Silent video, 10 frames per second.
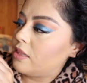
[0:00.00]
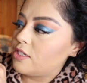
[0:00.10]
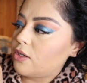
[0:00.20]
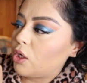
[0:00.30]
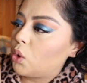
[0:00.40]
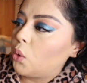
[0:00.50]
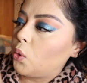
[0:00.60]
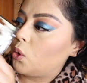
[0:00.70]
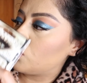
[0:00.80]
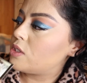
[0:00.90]
These are
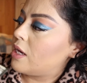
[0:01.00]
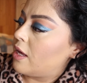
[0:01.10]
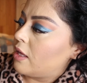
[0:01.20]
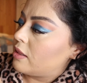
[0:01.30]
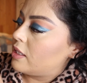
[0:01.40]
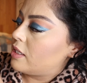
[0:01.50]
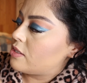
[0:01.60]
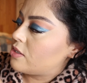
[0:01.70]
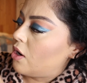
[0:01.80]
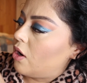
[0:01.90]
gold,
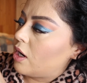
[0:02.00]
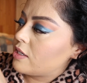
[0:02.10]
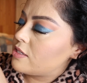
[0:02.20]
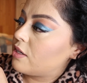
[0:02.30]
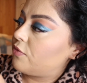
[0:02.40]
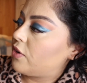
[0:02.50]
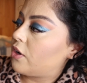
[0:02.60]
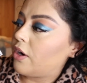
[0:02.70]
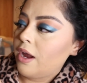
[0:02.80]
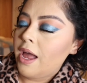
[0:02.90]
these are
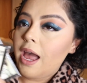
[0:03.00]
silver,